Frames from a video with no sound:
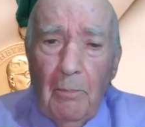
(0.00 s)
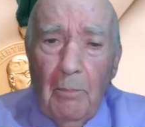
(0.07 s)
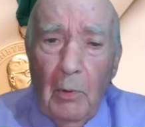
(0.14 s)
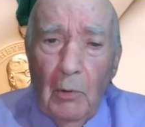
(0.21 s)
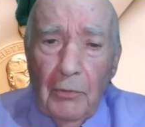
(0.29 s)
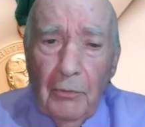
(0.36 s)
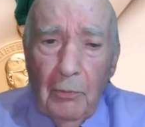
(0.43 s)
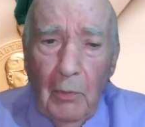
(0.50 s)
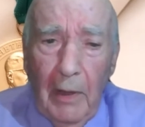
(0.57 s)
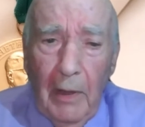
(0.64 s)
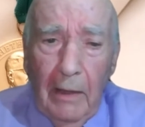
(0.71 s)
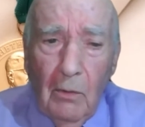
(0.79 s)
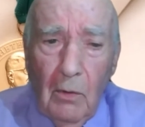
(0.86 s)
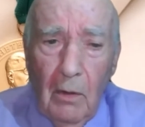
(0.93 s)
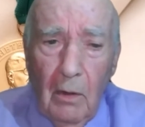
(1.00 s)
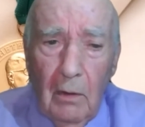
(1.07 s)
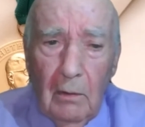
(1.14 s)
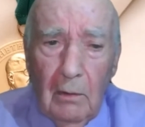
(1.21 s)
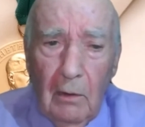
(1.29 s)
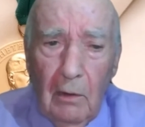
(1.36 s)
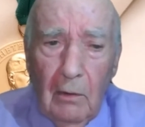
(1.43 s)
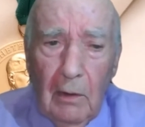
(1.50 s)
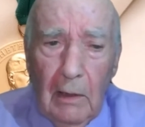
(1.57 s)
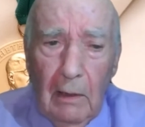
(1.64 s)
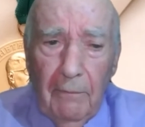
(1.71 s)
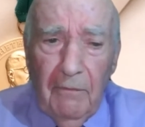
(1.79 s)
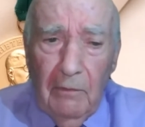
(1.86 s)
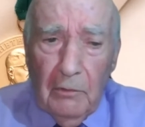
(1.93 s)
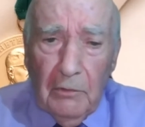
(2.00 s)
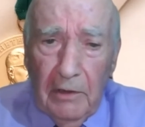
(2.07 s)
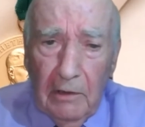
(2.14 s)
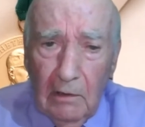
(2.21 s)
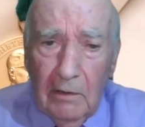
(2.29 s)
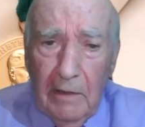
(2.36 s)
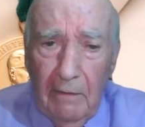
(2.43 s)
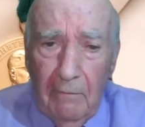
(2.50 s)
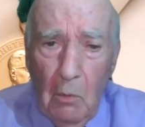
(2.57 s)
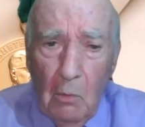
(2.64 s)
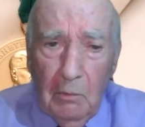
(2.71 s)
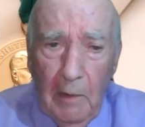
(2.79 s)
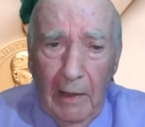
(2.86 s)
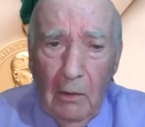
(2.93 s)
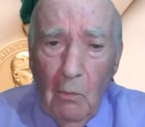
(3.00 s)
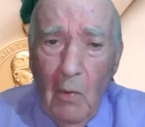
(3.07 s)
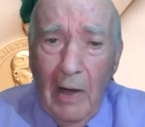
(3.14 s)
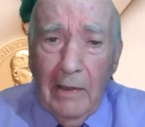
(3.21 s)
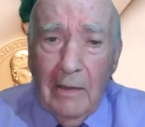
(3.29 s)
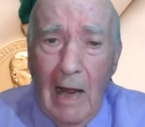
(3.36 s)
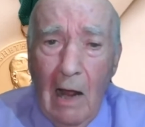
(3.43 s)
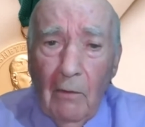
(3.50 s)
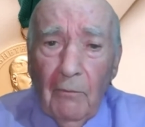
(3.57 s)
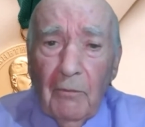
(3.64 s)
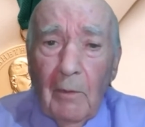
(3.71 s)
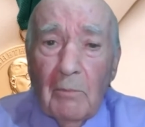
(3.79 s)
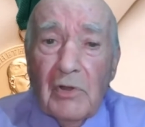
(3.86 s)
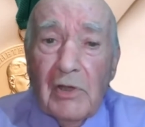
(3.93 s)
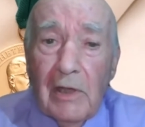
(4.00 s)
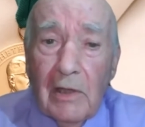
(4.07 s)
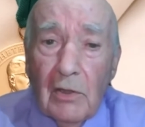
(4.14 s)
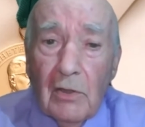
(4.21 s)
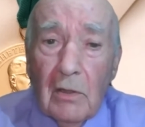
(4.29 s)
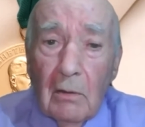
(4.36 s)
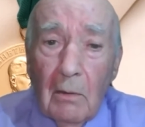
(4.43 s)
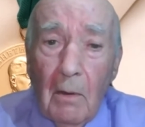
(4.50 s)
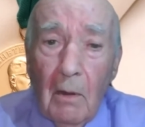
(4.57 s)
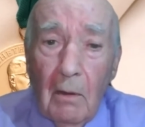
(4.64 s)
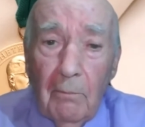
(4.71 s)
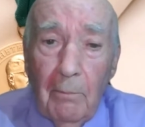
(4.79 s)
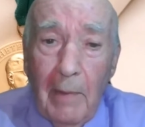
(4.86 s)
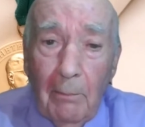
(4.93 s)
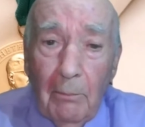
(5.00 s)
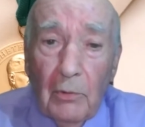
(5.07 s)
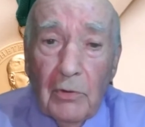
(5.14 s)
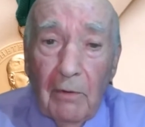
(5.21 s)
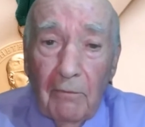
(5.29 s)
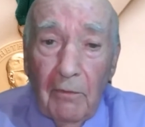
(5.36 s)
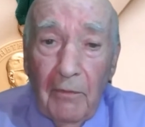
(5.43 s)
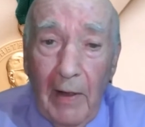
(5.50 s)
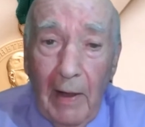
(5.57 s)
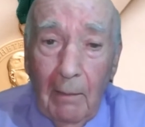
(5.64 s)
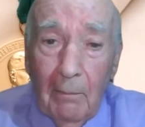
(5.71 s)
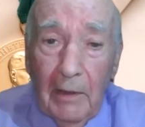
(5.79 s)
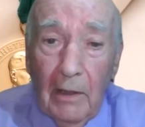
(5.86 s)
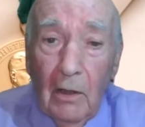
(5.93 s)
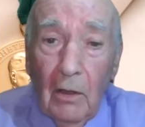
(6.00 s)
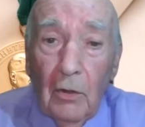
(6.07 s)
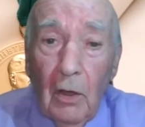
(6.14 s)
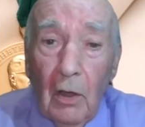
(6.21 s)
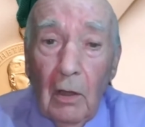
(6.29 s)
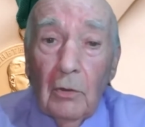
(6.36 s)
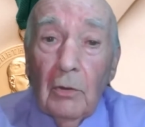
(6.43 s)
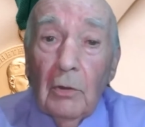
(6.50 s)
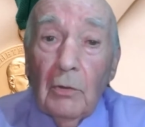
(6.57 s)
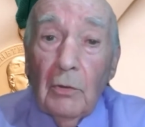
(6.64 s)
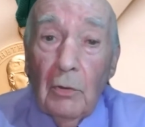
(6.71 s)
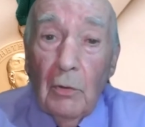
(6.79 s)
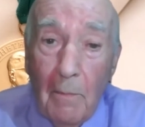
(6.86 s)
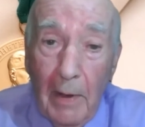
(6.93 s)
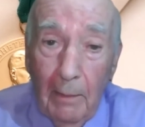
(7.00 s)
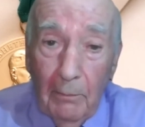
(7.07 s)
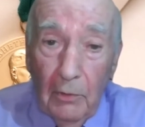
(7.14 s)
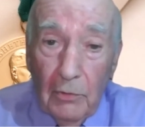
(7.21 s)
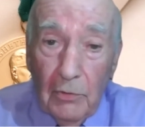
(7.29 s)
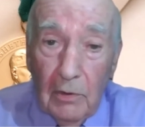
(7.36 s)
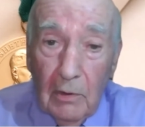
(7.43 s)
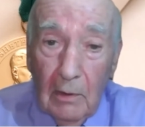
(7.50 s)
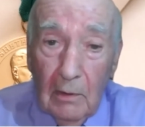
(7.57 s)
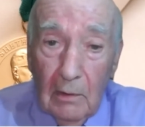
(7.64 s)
birth rate, fertility rate went down from 6 members of a family to 2 members,